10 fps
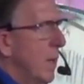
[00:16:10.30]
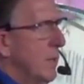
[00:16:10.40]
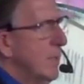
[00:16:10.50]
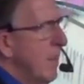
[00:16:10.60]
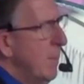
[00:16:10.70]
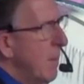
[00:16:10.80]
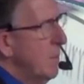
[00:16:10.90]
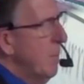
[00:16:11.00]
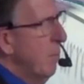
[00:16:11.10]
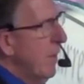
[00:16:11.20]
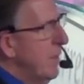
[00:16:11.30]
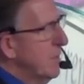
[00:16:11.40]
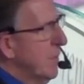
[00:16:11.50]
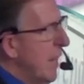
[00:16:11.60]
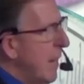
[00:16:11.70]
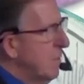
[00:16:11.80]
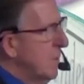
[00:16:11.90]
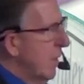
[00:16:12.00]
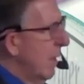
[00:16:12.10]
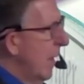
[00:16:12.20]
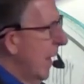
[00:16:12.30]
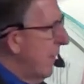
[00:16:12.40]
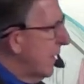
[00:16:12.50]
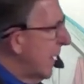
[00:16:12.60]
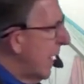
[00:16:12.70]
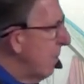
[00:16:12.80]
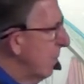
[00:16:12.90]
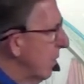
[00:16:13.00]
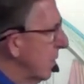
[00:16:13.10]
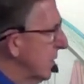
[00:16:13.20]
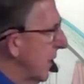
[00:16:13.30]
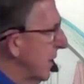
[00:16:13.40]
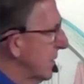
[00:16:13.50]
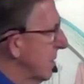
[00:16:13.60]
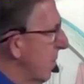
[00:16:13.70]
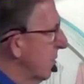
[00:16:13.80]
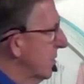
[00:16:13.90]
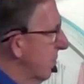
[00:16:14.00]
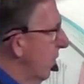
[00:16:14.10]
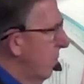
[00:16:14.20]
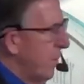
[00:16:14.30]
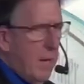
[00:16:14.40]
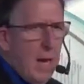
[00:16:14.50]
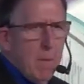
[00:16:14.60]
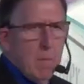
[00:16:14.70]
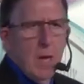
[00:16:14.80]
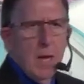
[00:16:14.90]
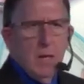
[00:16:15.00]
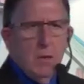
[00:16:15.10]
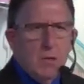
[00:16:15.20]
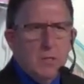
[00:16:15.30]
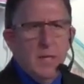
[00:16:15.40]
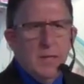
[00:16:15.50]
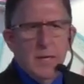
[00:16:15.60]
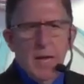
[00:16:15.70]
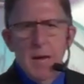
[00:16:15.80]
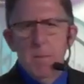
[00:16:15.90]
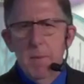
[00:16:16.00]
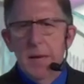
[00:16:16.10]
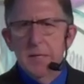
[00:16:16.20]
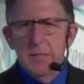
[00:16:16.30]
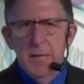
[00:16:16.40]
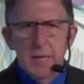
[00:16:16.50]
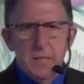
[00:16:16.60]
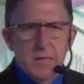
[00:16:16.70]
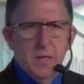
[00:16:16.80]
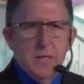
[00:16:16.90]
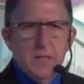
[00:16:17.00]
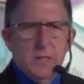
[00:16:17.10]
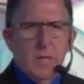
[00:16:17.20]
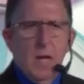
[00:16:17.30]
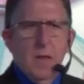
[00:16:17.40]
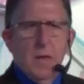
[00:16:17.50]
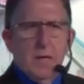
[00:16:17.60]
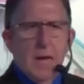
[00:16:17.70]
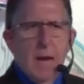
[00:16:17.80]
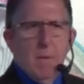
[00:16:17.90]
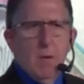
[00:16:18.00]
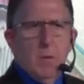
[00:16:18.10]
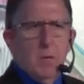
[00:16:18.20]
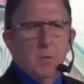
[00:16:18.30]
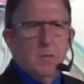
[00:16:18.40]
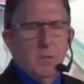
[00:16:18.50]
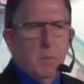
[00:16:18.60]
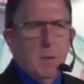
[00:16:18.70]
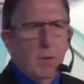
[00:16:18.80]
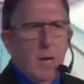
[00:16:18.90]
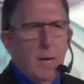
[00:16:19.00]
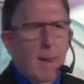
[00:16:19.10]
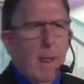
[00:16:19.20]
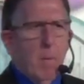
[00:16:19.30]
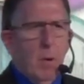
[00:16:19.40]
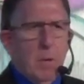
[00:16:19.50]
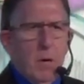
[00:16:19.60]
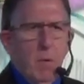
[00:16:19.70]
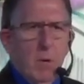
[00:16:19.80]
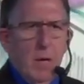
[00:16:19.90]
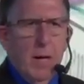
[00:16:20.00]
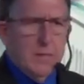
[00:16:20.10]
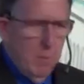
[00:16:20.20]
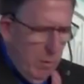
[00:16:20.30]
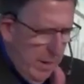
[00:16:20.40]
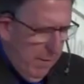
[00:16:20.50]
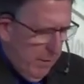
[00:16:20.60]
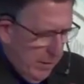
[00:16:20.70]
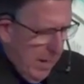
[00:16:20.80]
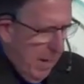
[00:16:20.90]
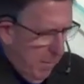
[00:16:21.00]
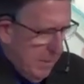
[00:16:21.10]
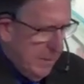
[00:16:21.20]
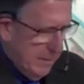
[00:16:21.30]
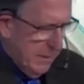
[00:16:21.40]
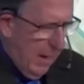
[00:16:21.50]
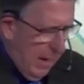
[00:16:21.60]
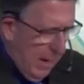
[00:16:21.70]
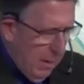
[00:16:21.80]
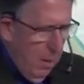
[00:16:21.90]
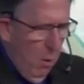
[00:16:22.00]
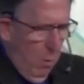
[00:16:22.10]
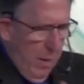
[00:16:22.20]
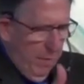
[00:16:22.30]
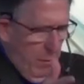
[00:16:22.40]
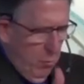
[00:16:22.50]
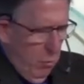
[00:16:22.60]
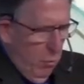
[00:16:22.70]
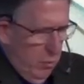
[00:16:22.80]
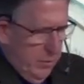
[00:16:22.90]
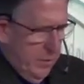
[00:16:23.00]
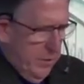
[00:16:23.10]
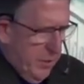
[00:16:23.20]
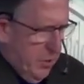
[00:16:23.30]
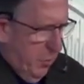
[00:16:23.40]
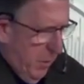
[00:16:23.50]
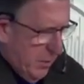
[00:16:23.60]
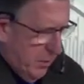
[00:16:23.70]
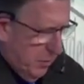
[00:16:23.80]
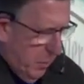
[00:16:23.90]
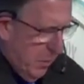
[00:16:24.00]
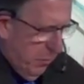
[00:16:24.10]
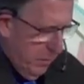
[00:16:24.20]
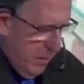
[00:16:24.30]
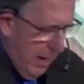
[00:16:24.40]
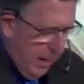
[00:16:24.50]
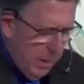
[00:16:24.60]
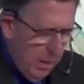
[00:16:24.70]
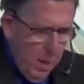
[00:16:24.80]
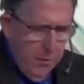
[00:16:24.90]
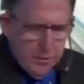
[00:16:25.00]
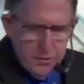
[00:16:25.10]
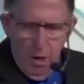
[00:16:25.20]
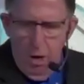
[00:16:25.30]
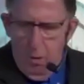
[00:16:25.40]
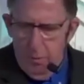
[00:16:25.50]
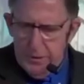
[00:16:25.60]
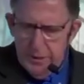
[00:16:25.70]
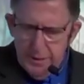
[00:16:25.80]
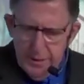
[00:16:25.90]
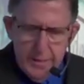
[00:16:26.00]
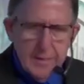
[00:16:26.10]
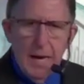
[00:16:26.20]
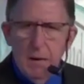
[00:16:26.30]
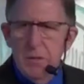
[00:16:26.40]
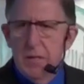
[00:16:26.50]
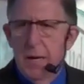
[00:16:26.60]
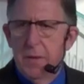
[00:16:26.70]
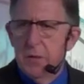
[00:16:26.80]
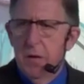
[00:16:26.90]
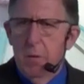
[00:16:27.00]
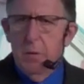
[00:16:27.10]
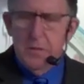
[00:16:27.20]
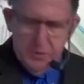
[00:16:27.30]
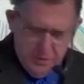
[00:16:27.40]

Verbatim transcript: See, sometimes we play these games and, and the game looks like it's the most appropriate game. It looks like the game makes sense, that this is the game that we should be playing. But we don't realize that whatever game we decide, whatever rules and situations we create, there's always a, a downside, there's always